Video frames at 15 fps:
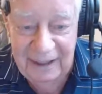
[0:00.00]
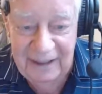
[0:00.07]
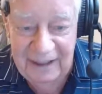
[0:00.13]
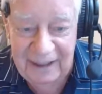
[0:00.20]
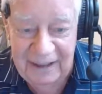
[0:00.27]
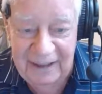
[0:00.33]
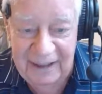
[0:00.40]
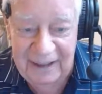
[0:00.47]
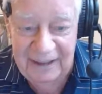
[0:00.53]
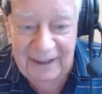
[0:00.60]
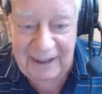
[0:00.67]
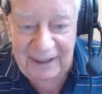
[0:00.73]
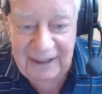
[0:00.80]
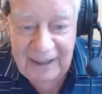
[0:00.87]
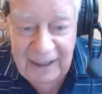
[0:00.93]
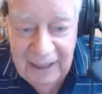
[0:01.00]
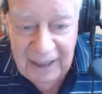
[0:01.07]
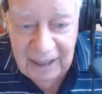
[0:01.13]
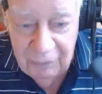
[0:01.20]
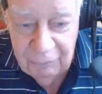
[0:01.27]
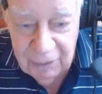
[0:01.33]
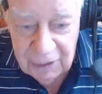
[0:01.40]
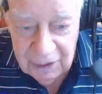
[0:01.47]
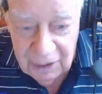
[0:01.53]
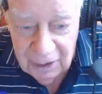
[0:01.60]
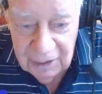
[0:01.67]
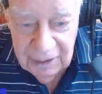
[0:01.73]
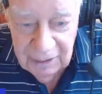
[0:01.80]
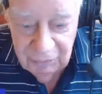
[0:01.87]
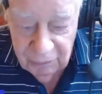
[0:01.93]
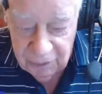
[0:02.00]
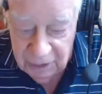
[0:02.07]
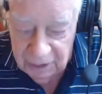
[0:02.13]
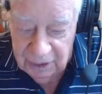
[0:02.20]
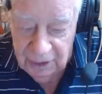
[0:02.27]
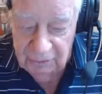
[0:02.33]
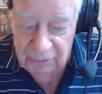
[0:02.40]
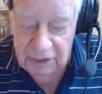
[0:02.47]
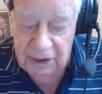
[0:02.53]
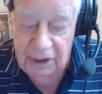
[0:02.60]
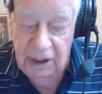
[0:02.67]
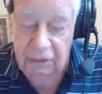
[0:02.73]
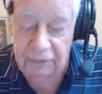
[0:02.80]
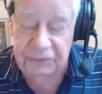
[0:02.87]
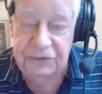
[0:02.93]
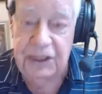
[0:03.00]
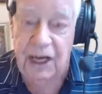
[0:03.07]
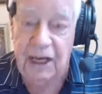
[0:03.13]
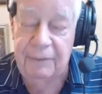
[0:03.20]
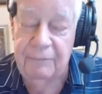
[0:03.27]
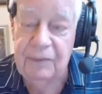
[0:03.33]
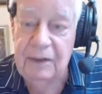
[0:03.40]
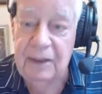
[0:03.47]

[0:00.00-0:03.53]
We're a little out of time.